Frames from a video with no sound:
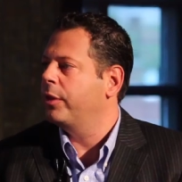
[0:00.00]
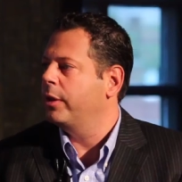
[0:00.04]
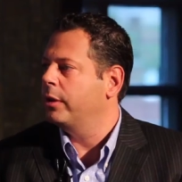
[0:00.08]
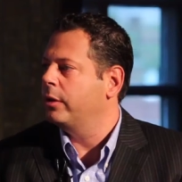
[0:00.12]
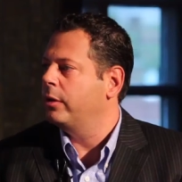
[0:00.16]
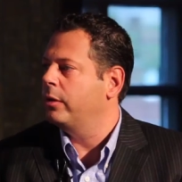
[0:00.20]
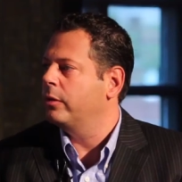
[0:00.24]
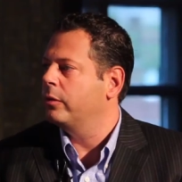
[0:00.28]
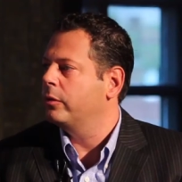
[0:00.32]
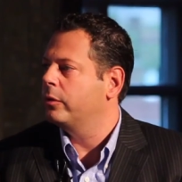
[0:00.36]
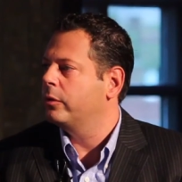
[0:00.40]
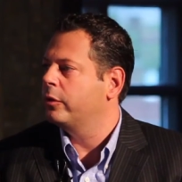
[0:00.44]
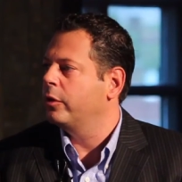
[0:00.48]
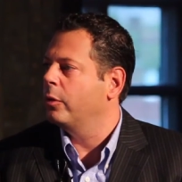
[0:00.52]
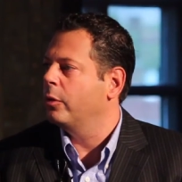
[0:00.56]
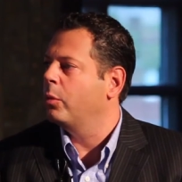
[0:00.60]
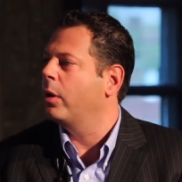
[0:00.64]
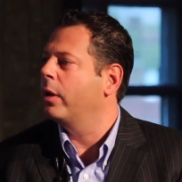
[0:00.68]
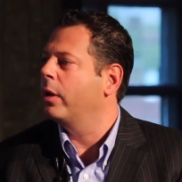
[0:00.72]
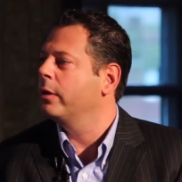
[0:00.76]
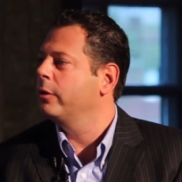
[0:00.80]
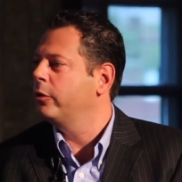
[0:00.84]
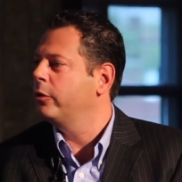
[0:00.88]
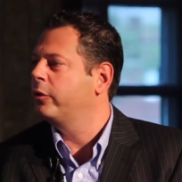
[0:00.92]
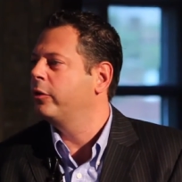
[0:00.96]
think you
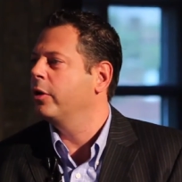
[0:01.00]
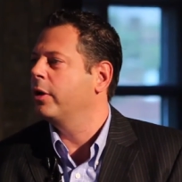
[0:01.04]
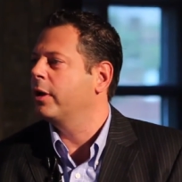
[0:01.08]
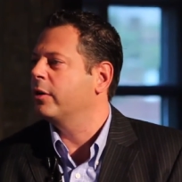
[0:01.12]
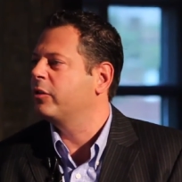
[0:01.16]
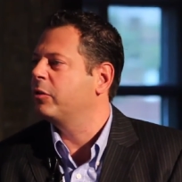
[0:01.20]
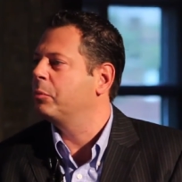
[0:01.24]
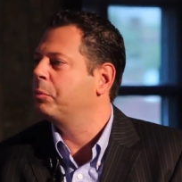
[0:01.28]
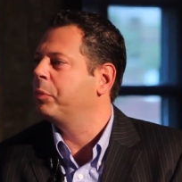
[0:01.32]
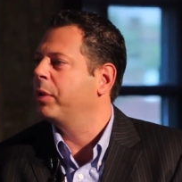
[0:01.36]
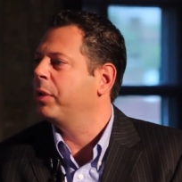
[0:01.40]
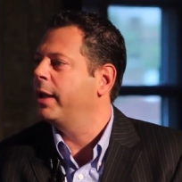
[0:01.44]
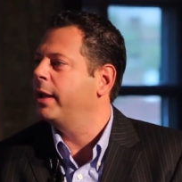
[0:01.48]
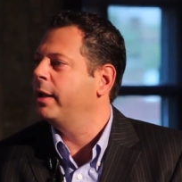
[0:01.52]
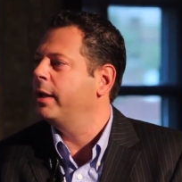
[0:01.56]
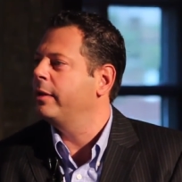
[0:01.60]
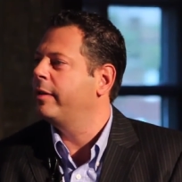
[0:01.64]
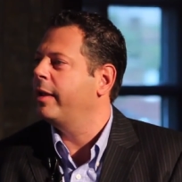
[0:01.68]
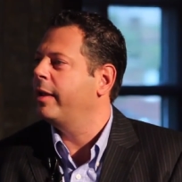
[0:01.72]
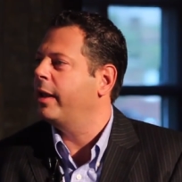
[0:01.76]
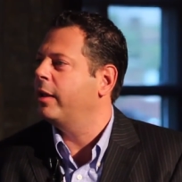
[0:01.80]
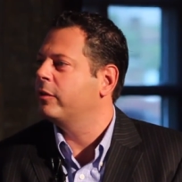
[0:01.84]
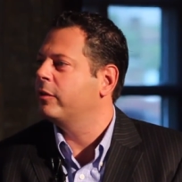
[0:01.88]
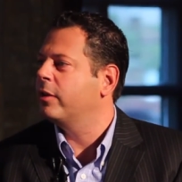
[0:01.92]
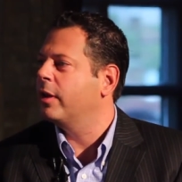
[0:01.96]
still you still got some playing
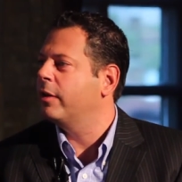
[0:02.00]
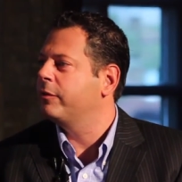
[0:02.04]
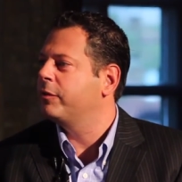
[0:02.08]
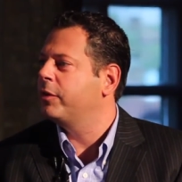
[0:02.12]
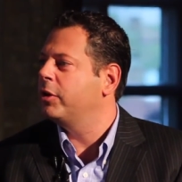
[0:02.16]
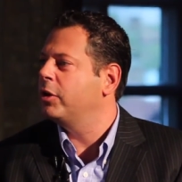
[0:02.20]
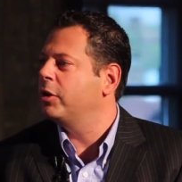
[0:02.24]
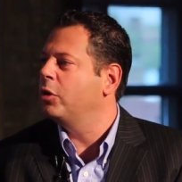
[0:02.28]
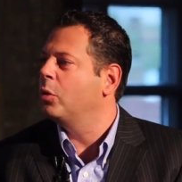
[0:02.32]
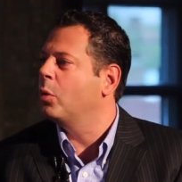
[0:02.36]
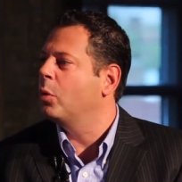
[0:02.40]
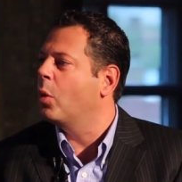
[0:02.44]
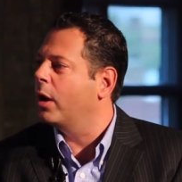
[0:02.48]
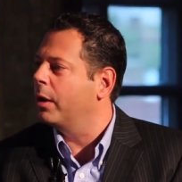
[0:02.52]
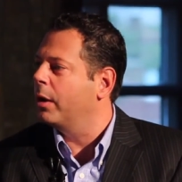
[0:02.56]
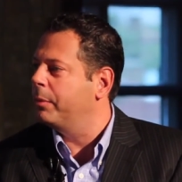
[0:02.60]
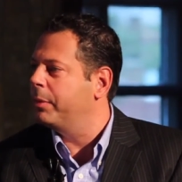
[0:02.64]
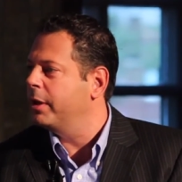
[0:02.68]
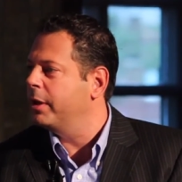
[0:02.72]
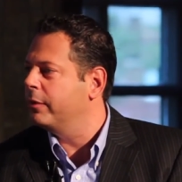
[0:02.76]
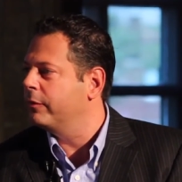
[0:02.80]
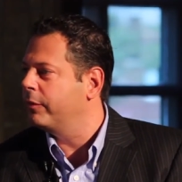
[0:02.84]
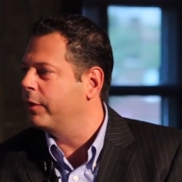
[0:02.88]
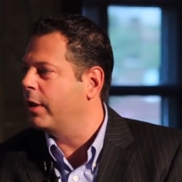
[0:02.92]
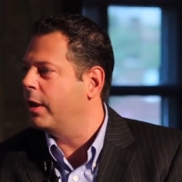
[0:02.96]
days left in you. You want to
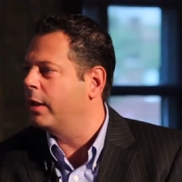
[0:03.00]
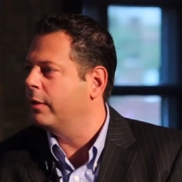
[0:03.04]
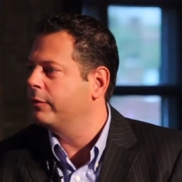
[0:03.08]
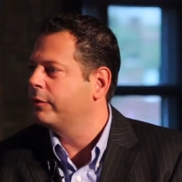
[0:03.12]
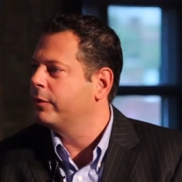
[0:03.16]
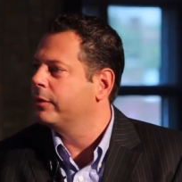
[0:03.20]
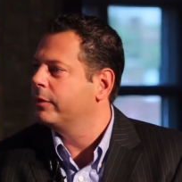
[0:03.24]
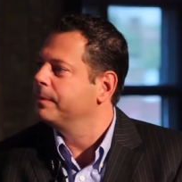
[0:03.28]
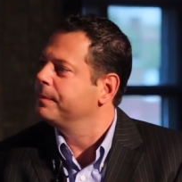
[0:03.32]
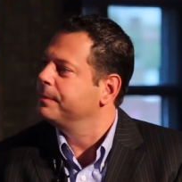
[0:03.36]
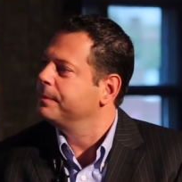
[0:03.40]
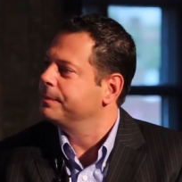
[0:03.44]
be involved?